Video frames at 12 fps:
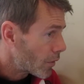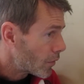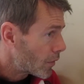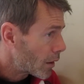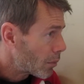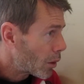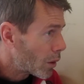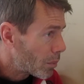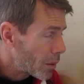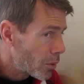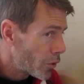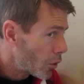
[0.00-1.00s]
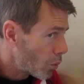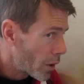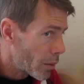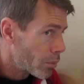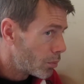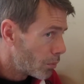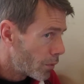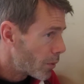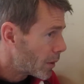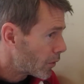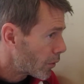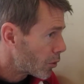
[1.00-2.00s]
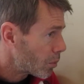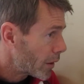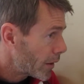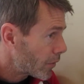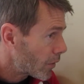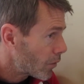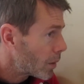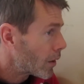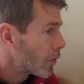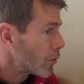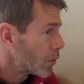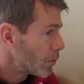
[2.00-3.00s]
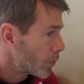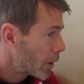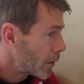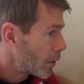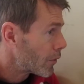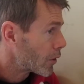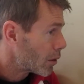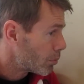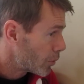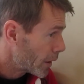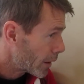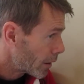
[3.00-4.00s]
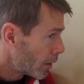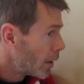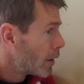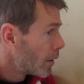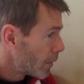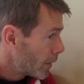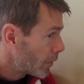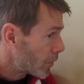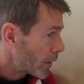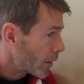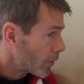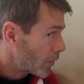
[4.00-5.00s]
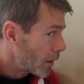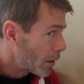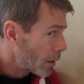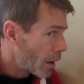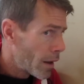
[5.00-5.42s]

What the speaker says: a stigma where people don't want to move them into their places because they're afraid that they're going to bring these things in.